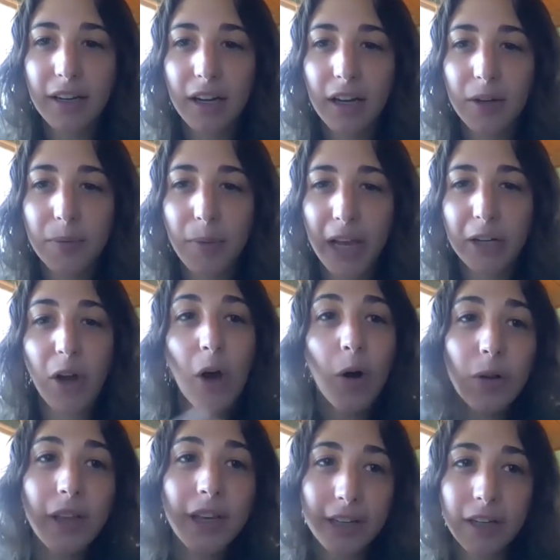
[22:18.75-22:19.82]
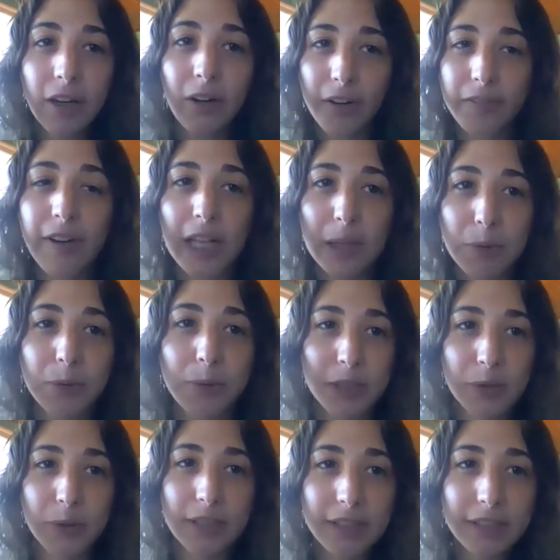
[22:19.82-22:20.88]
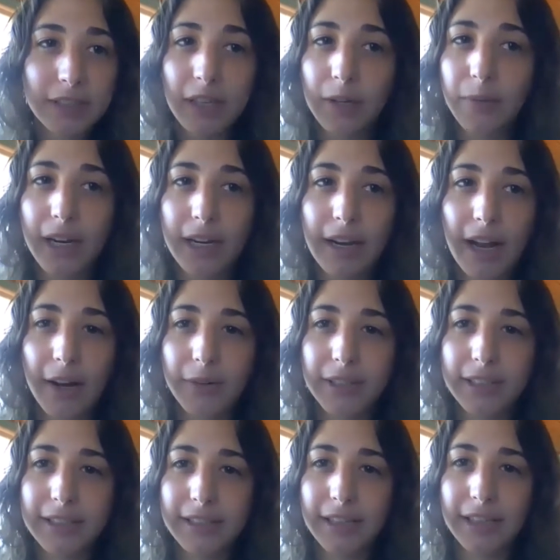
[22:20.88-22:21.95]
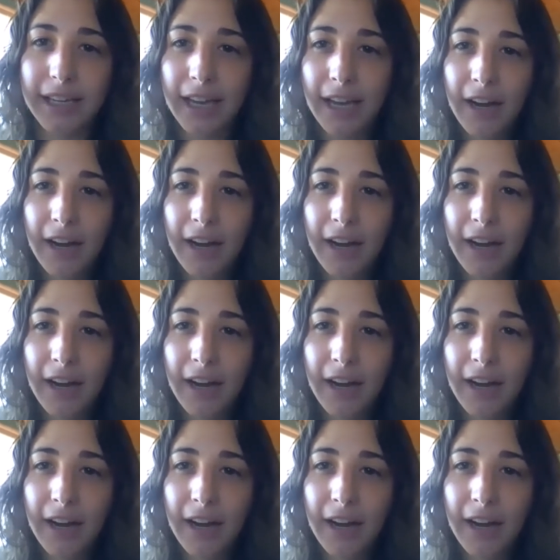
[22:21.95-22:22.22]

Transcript: and collating available resources. Like right now, it's like,